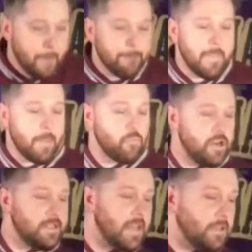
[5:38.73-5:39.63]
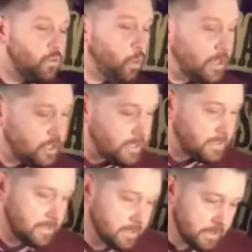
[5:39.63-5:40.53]
memories, and
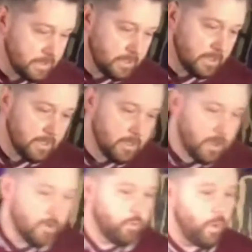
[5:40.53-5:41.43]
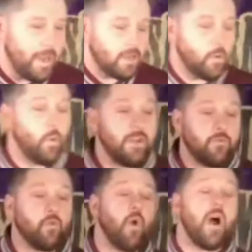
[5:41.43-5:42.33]
wishes of
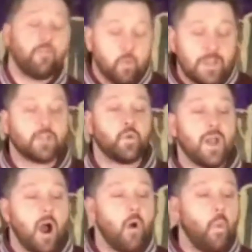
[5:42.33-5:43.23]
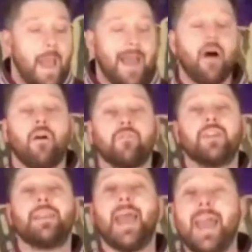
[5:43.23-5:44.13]
which we are aware of
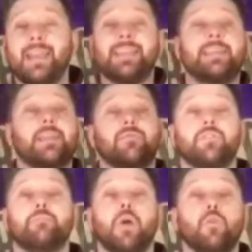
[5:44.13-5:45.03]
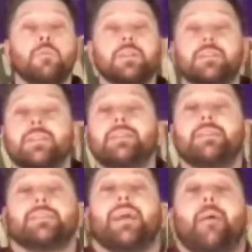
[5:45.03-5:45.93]
in any given moment. This
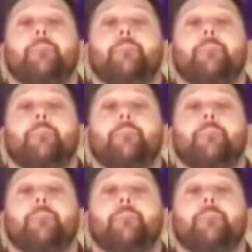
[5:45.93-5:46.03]
is our